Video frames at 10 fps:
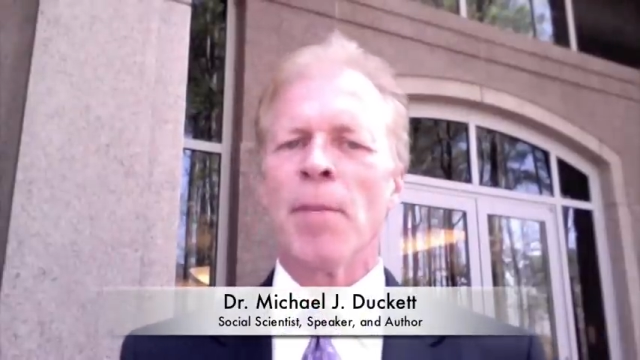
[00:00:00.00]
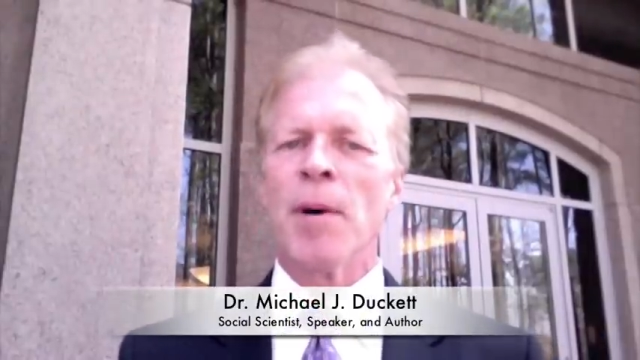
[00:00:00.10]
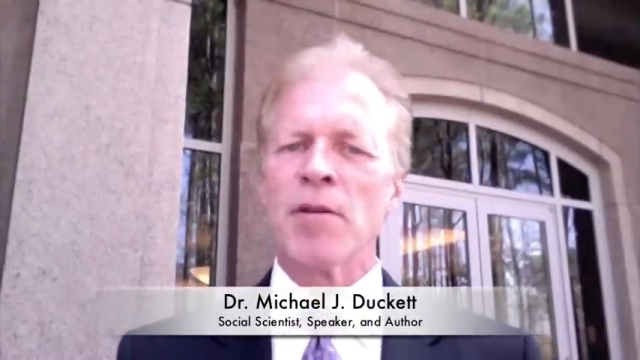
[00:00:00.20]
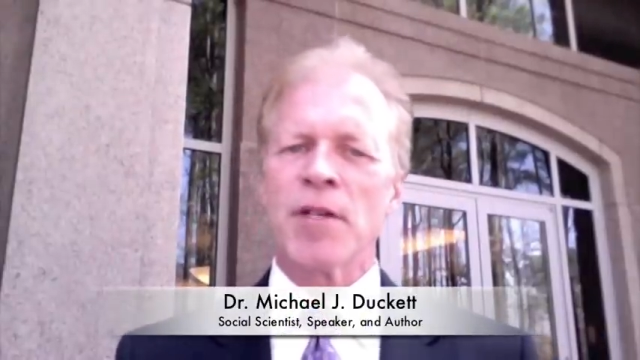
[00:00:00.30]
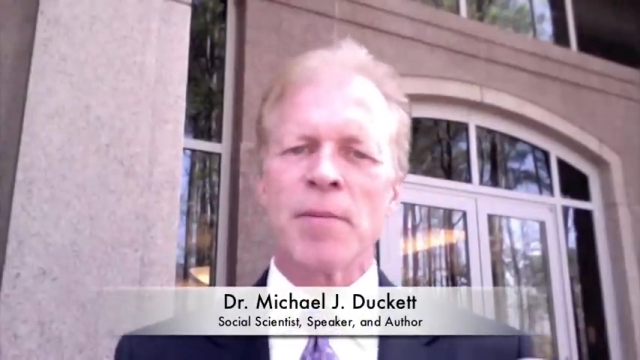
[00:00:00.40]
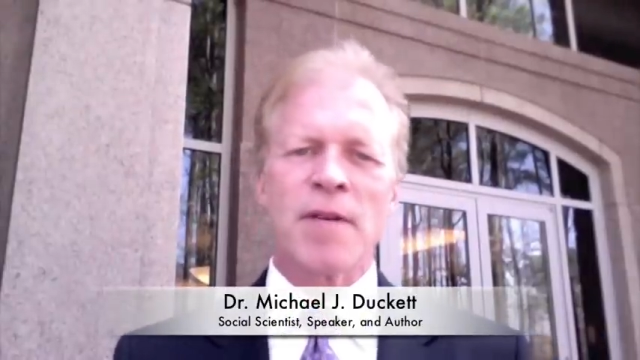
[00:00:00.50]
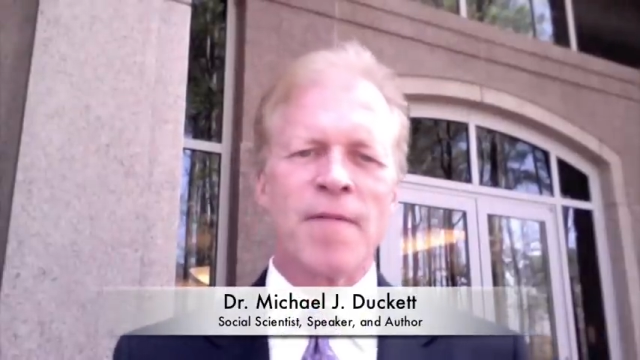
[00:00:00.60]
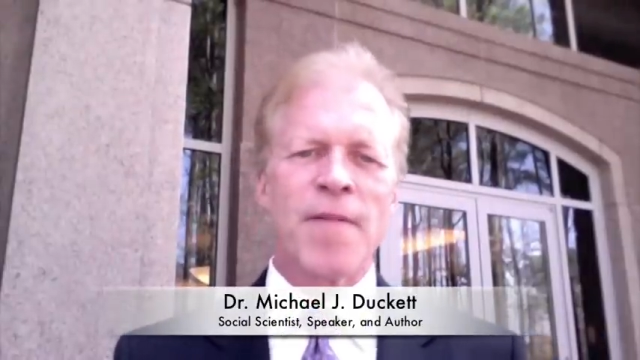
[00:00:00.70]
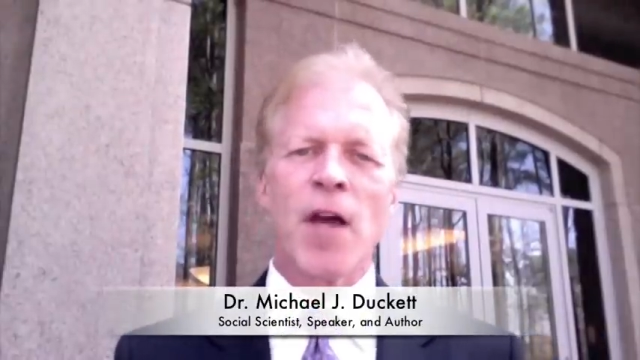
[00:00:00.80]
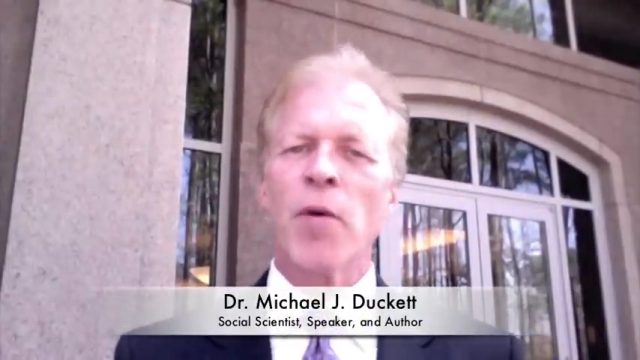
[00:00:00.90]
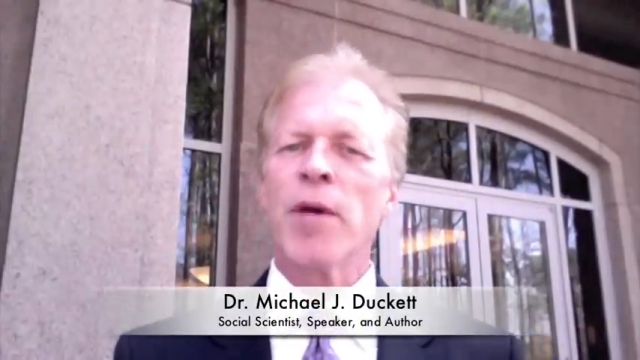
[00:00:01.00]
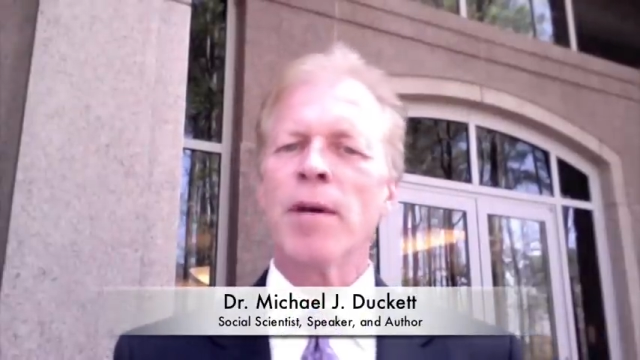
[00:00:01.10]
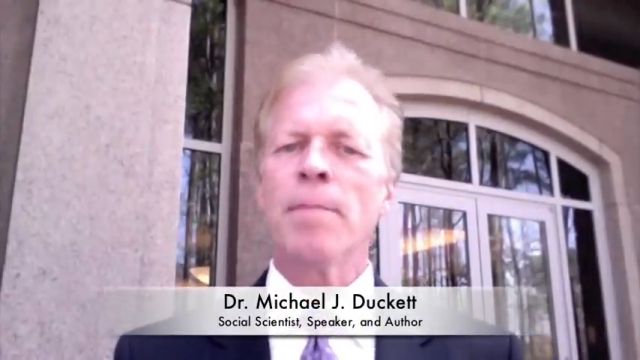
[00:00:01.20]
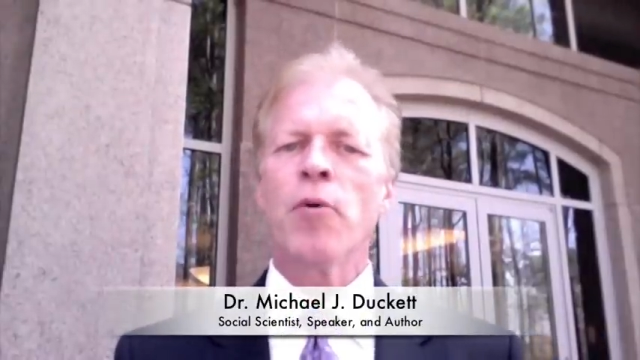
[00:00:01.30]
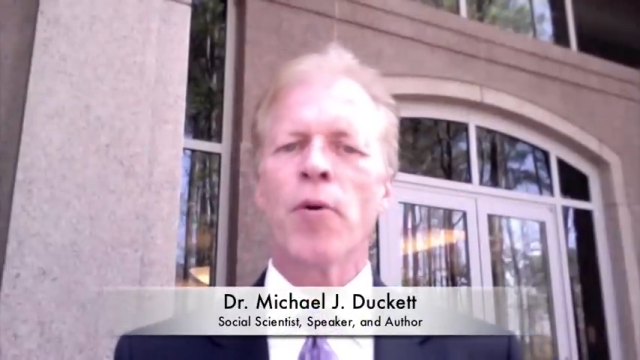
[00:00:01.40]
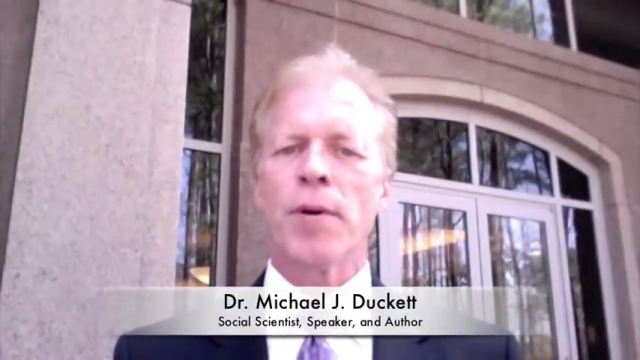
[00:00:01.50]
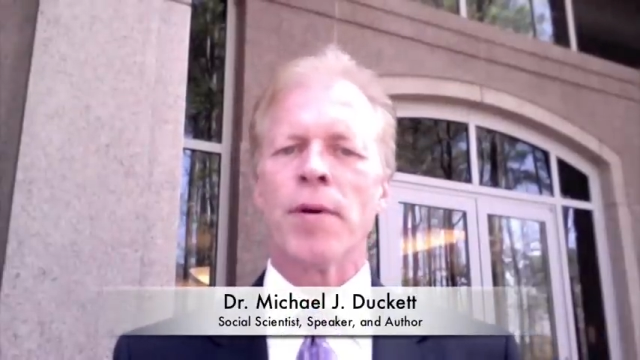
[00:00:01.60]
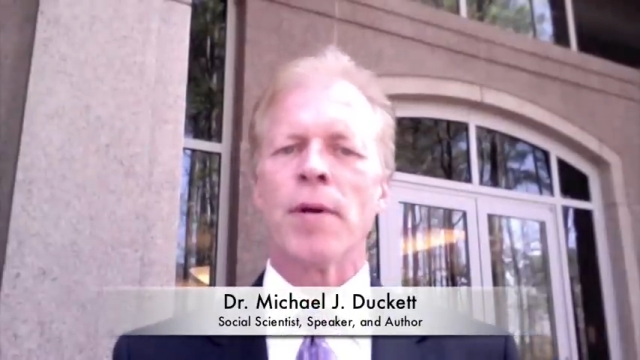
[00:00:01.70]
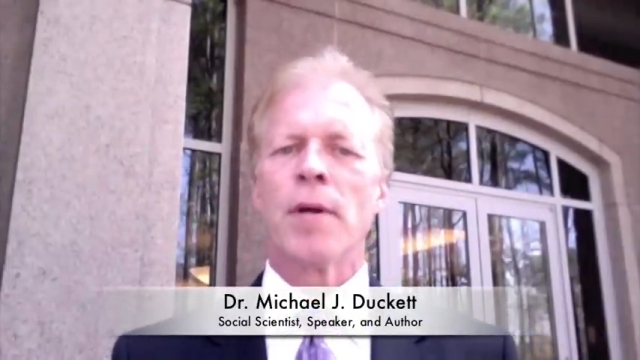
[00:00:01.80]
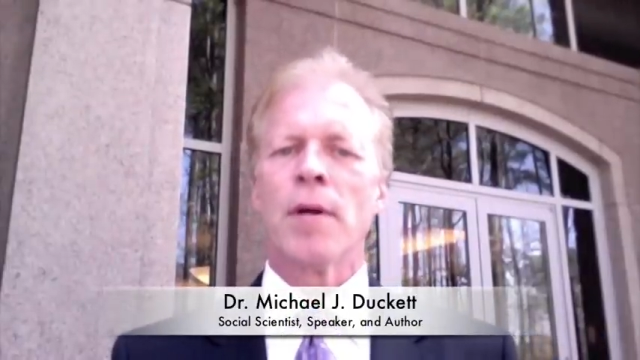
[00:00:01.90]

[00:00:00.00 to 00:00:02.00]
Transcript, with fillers: about something very important,